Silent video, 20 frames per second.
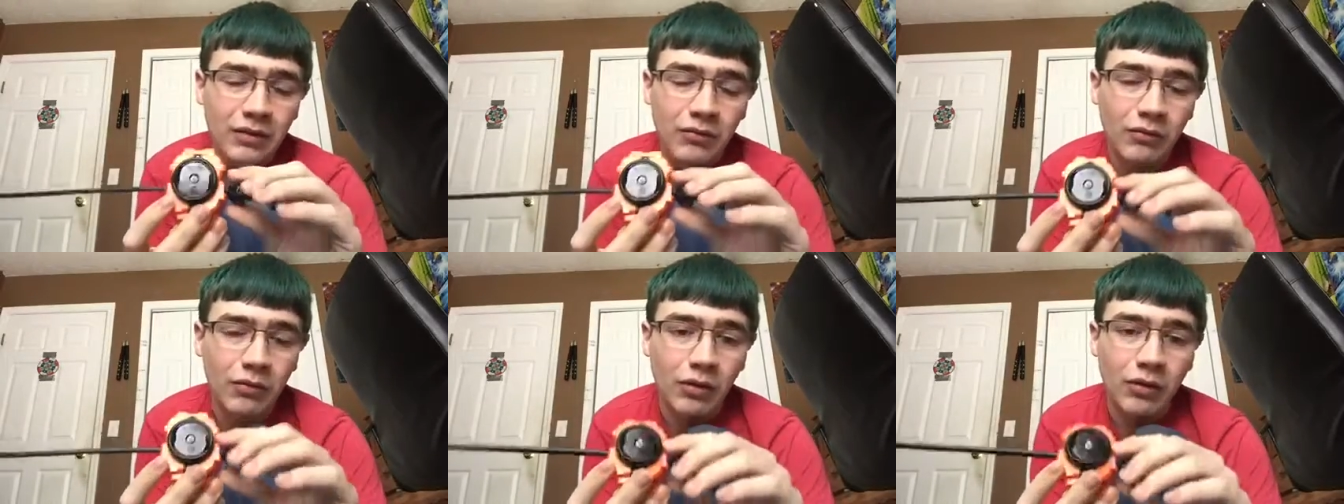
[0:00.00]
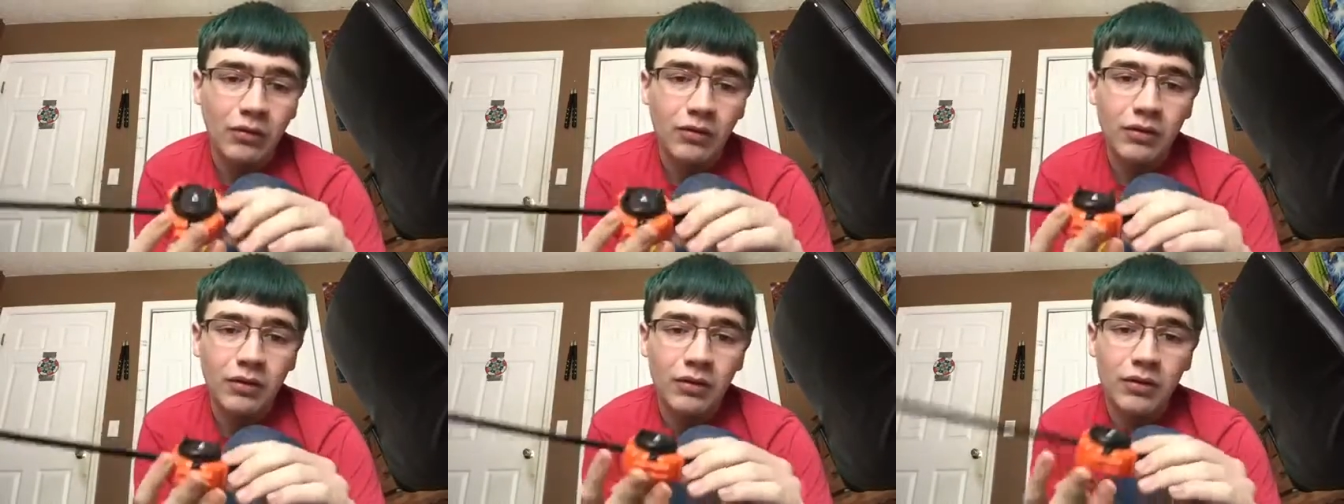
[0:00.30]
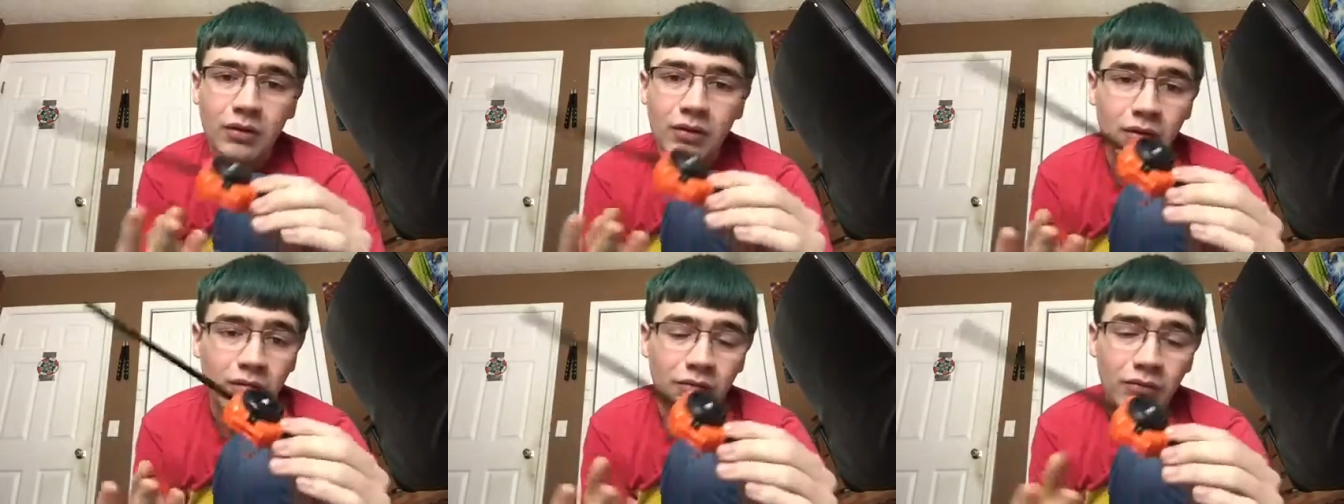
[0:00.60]
well,
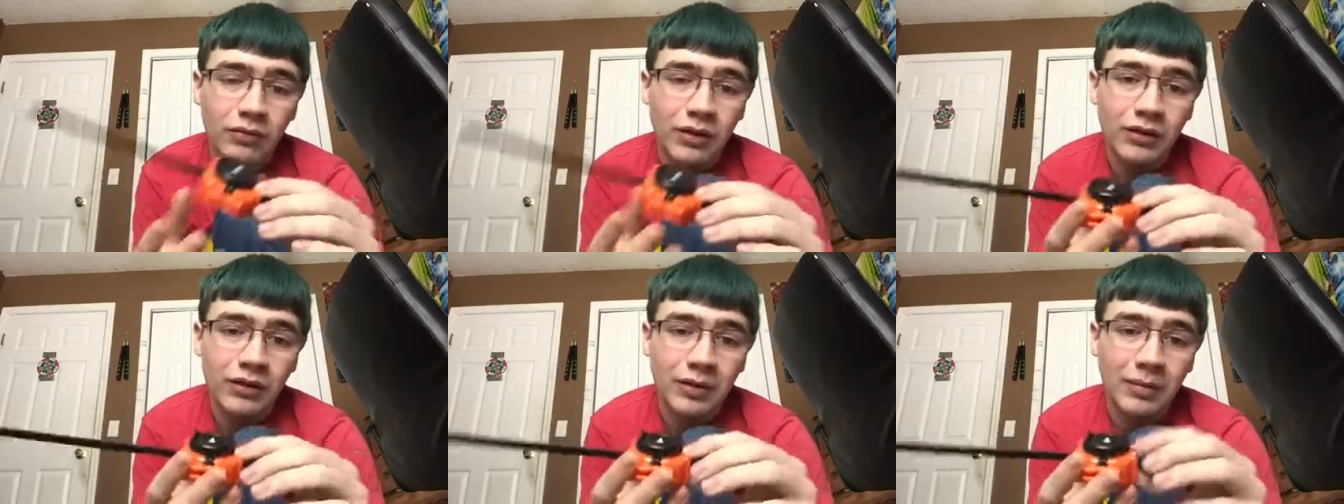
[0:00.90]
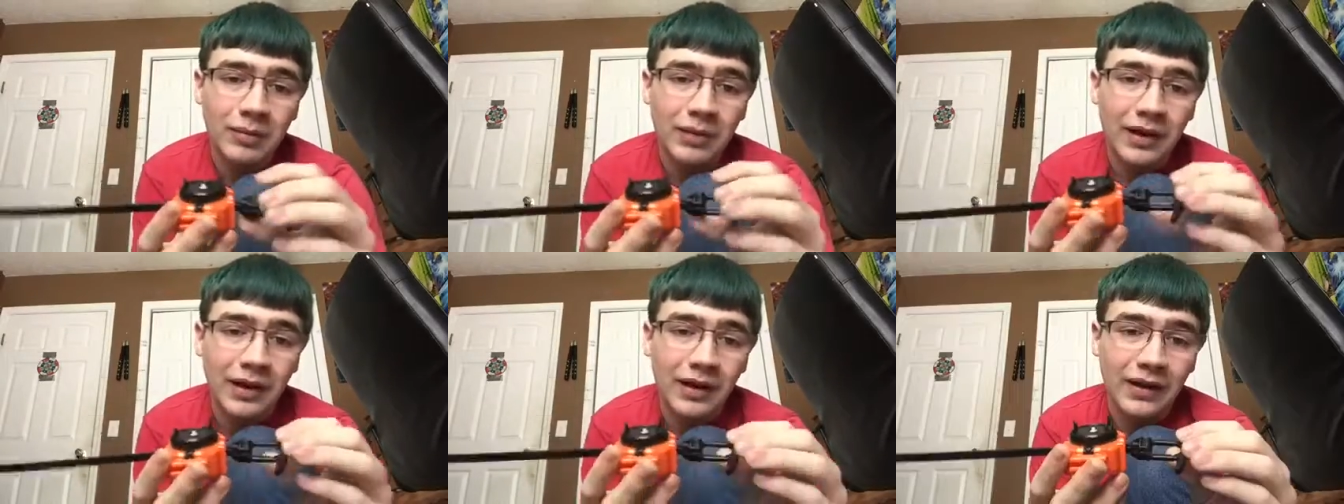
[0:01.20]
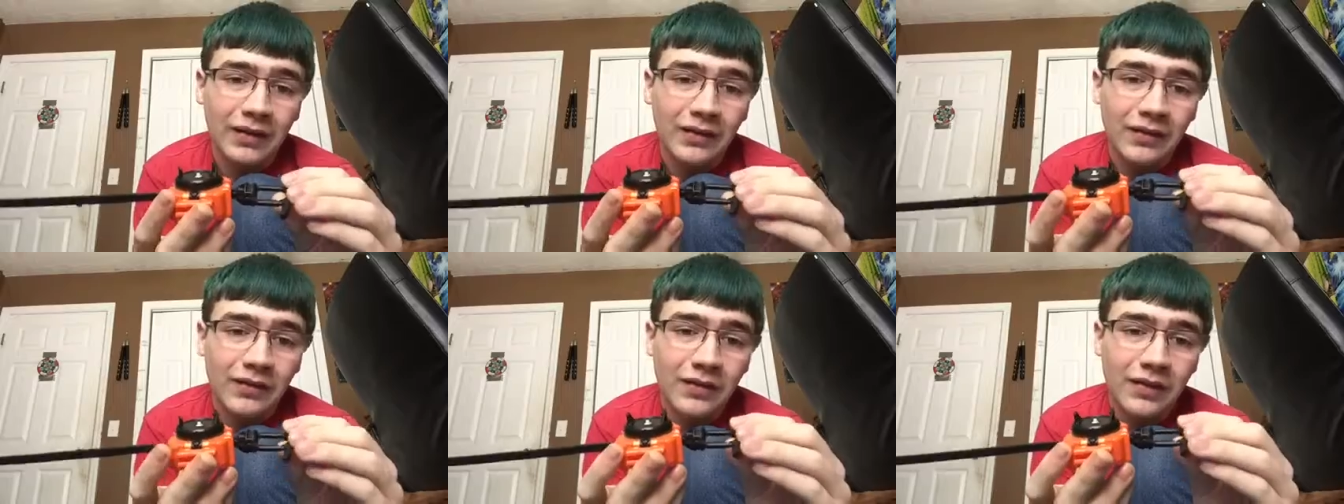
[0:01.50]
really
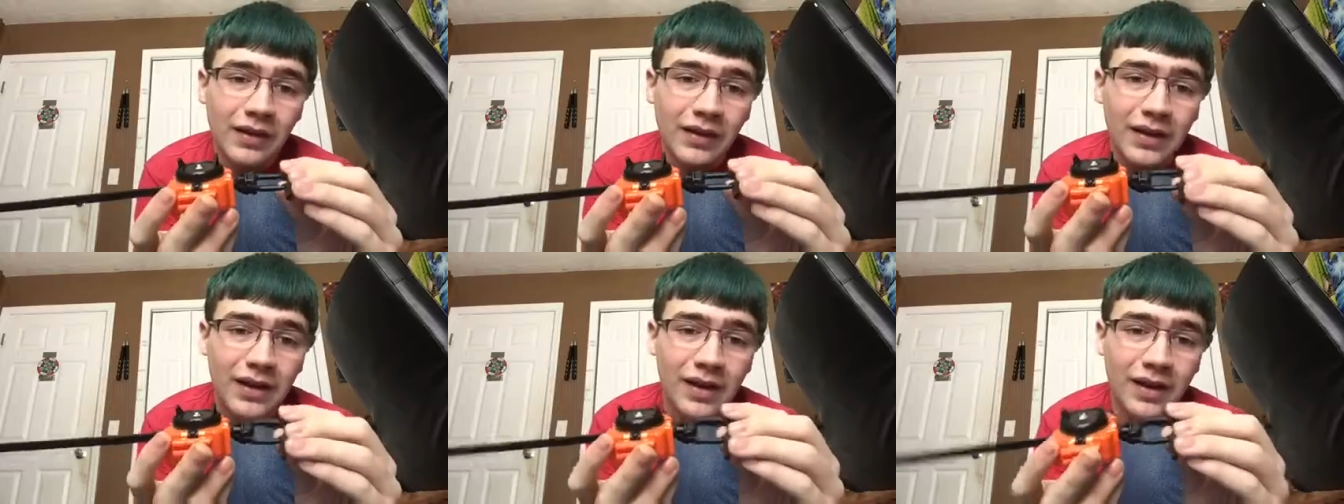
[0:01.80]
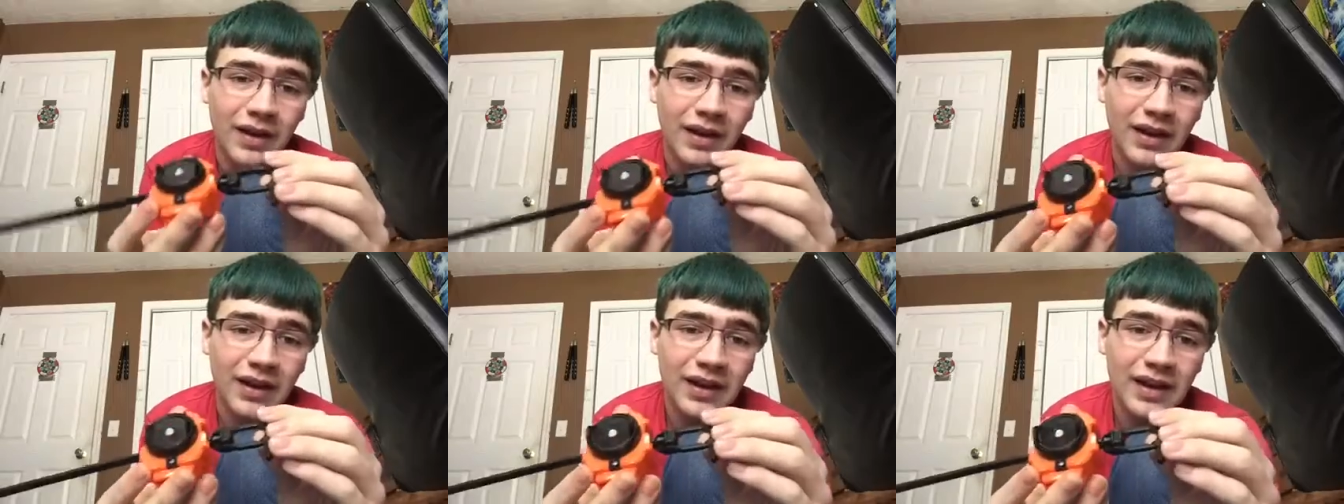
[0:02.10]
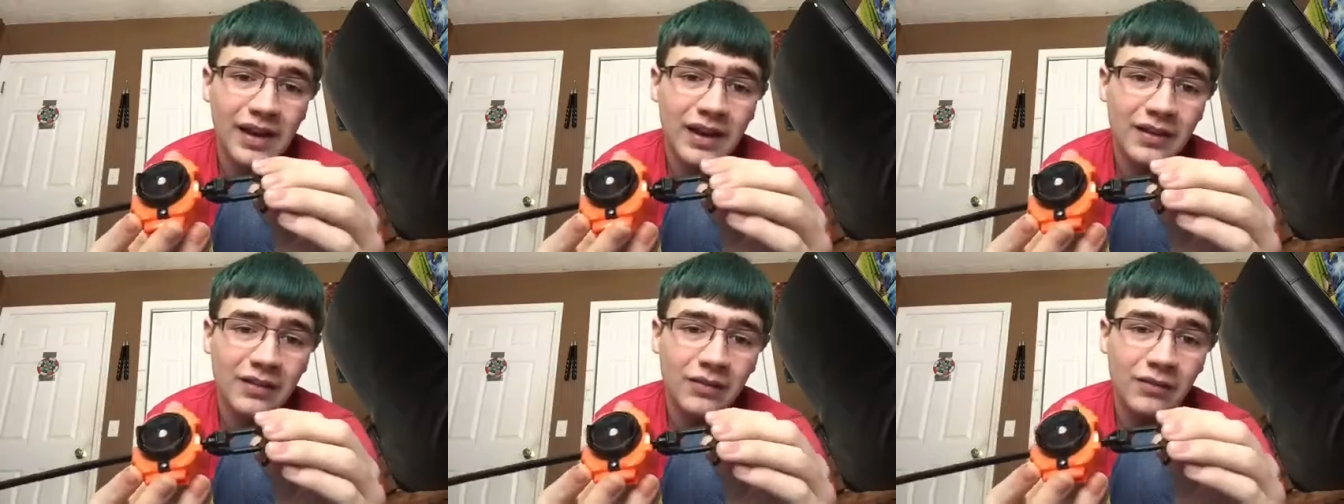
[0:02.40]
because
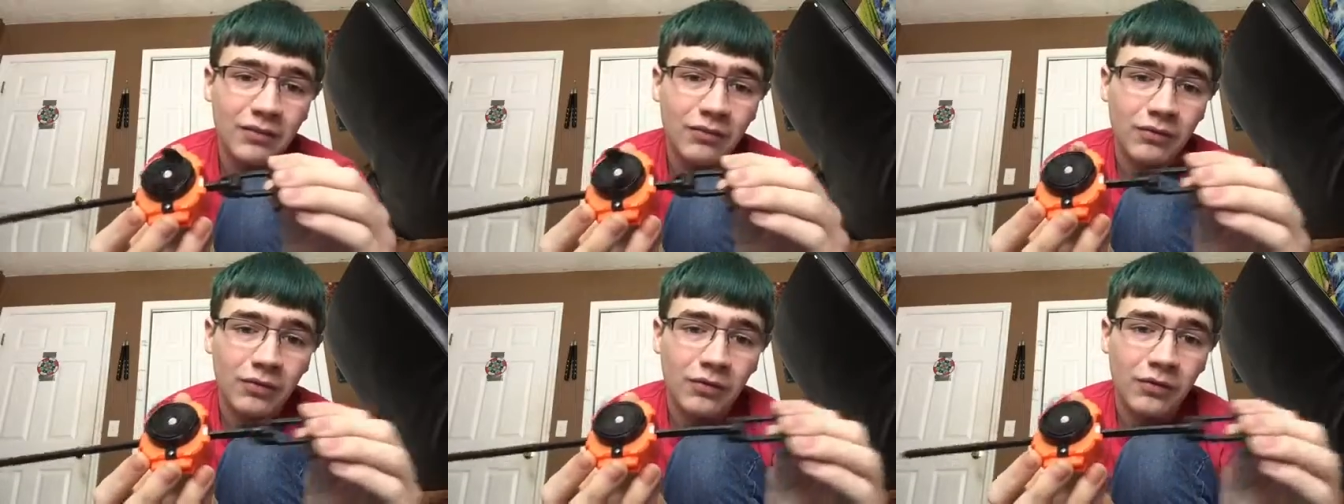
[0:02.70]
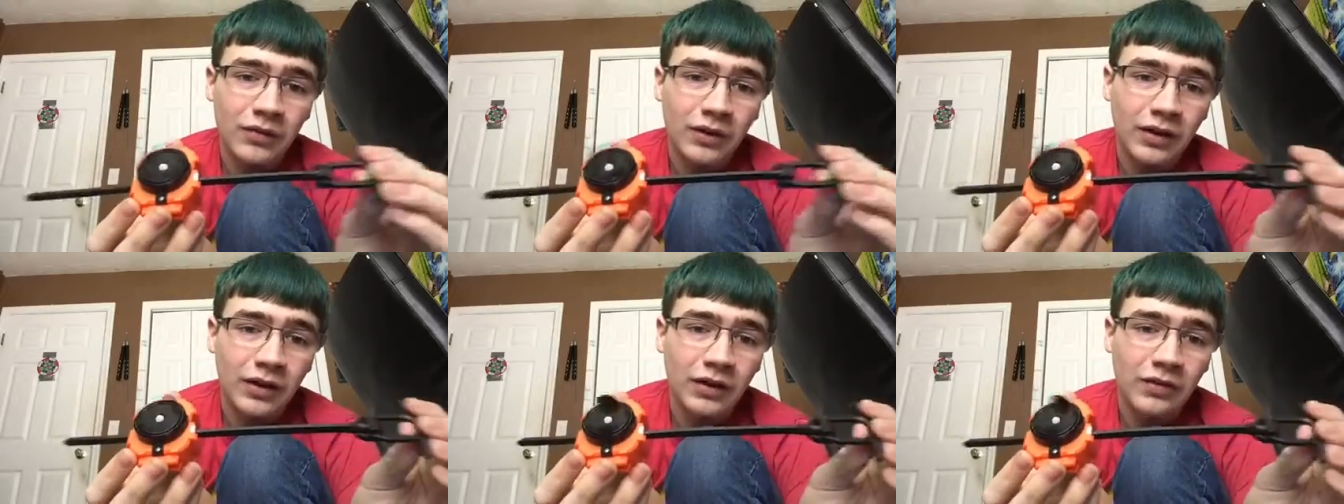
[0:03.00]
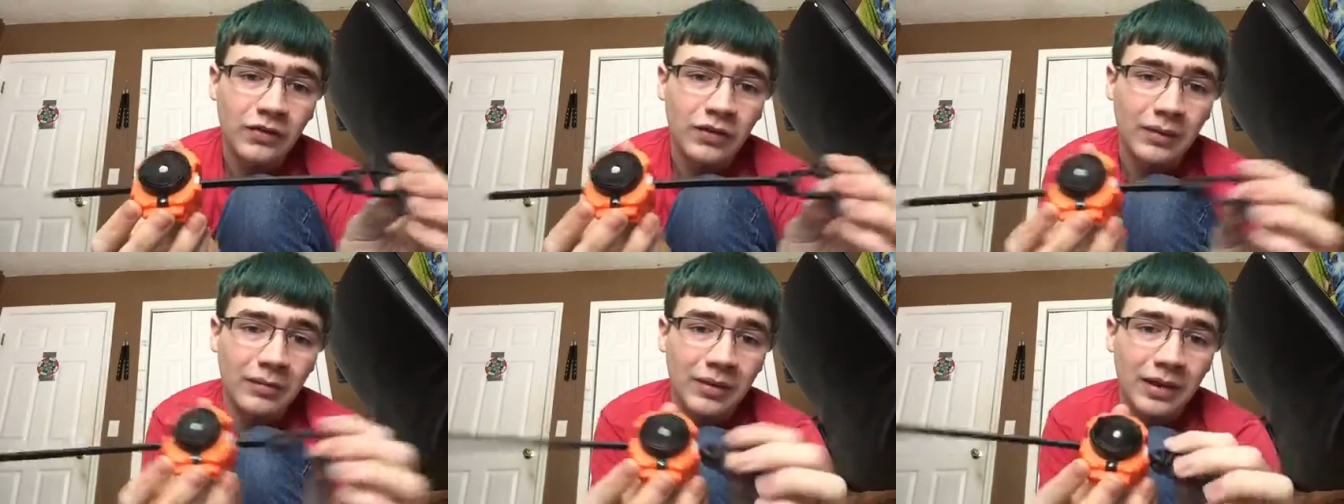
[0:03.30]
it started
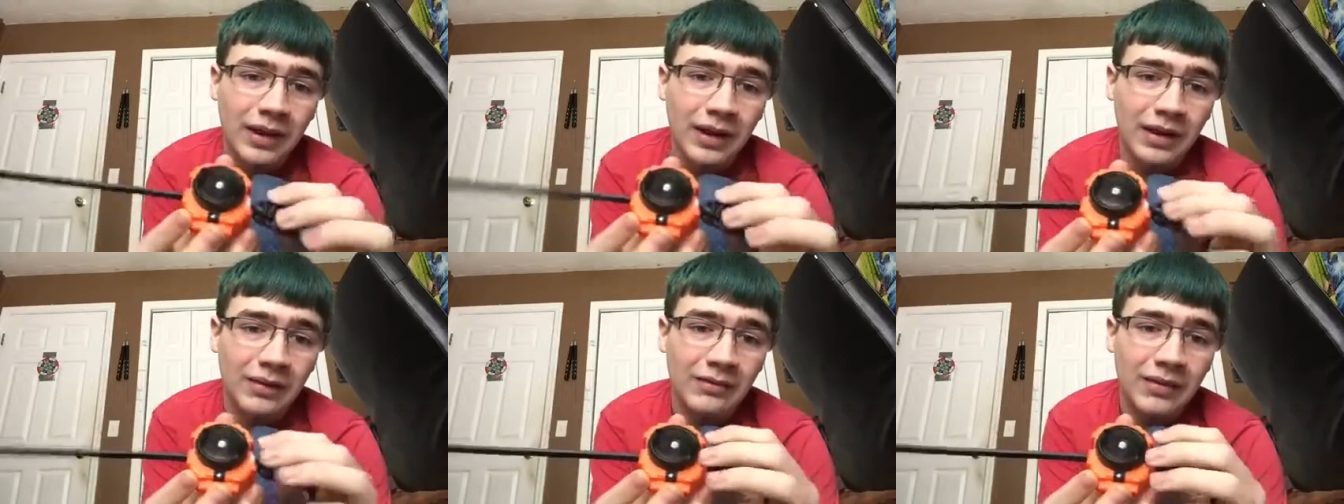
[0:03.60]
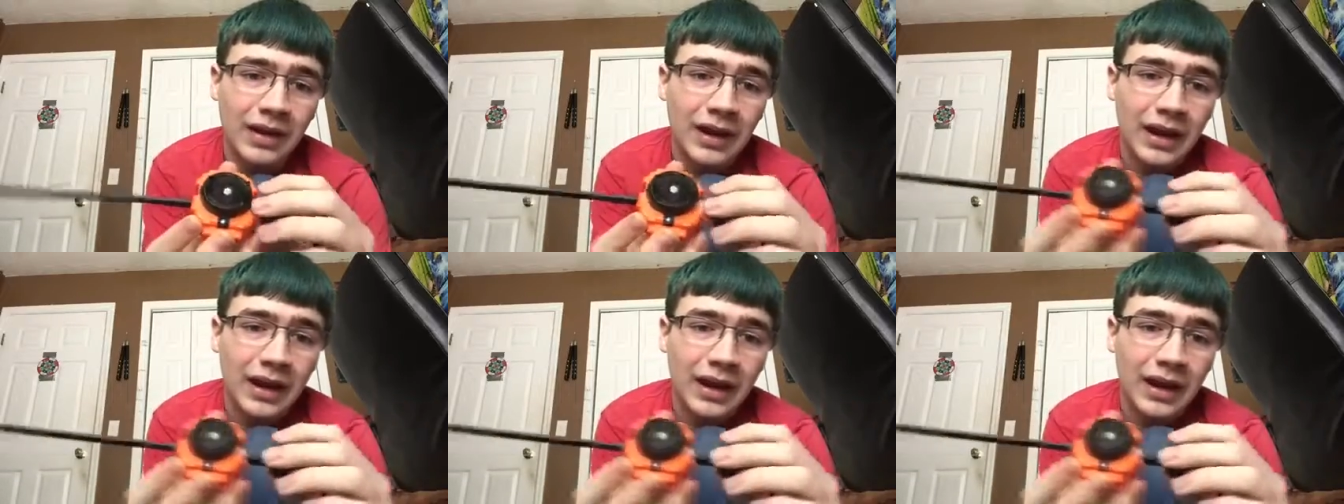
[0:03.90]
jamming up.